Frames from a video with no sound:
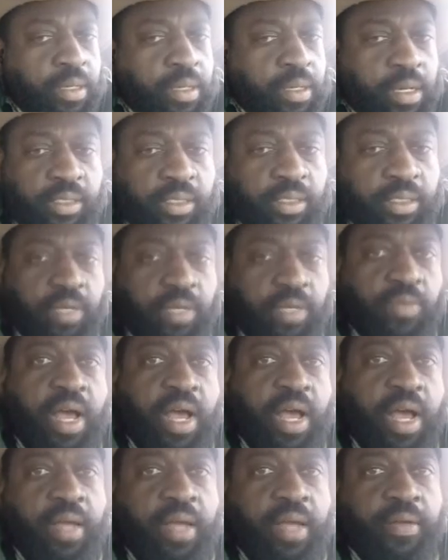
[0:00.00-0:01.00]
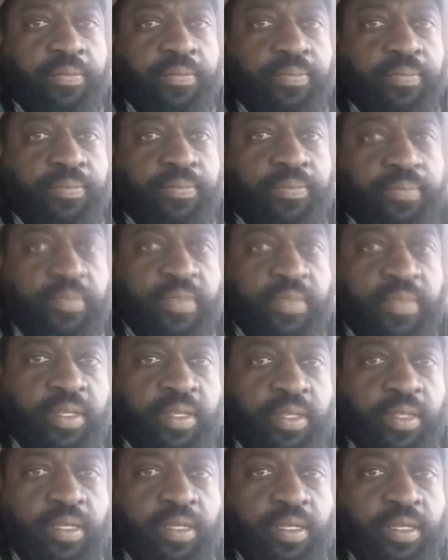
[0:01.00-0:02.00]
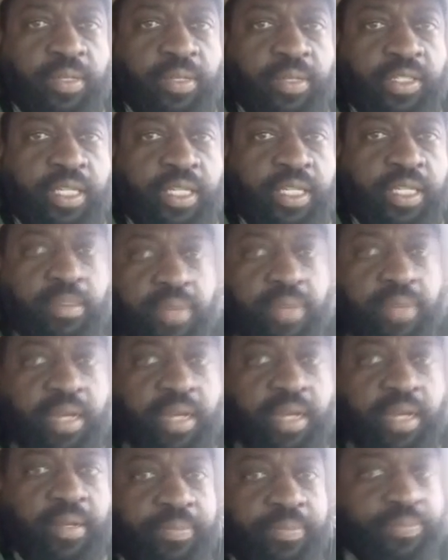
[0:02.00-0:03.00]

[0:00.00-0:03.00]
I see why. Give me just a minute.